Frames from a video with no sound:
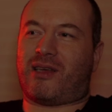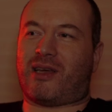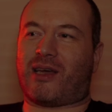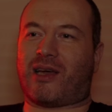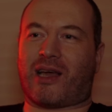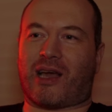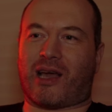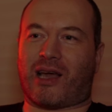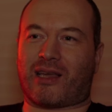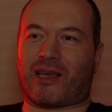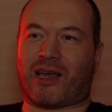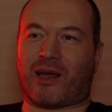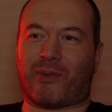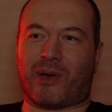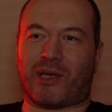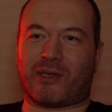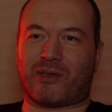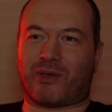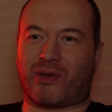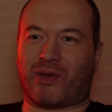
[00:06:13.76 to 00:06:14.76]
Yeah, I can't
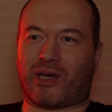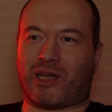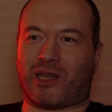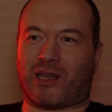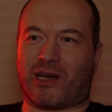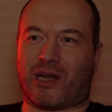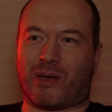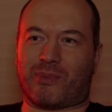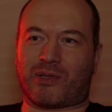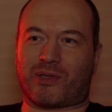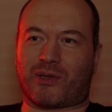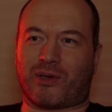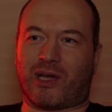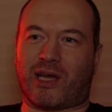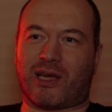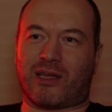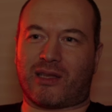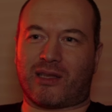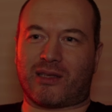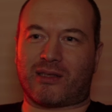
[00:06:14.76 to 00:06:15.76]
wait to do another episode
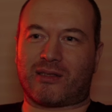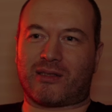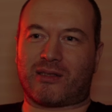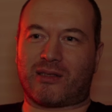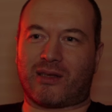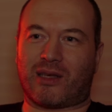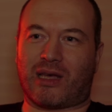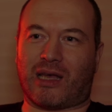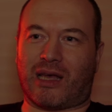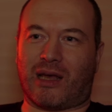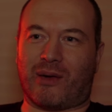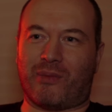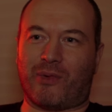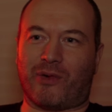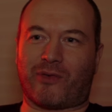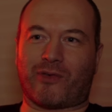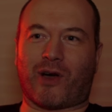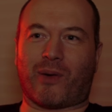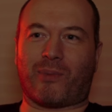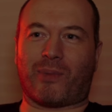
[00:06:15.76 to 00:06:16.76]
like this.
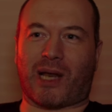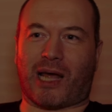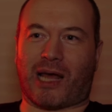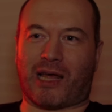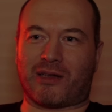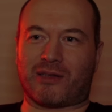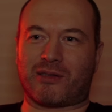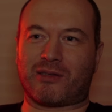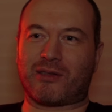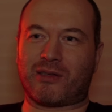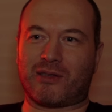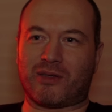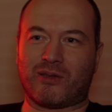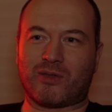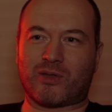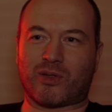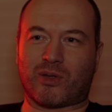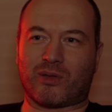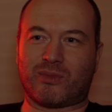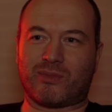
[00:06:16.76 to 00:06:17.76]
We've got plans,
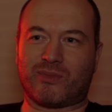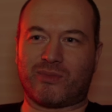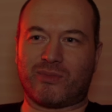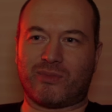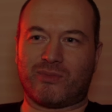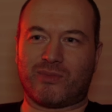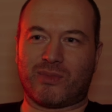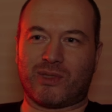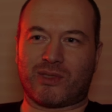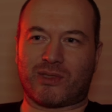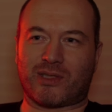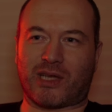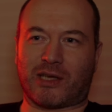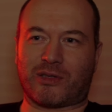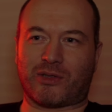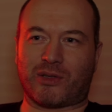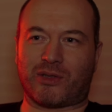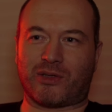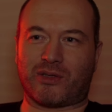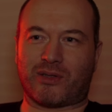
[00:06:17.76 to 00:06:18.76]
so stay
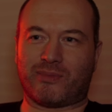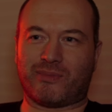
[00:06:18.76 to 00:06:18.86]
tuned.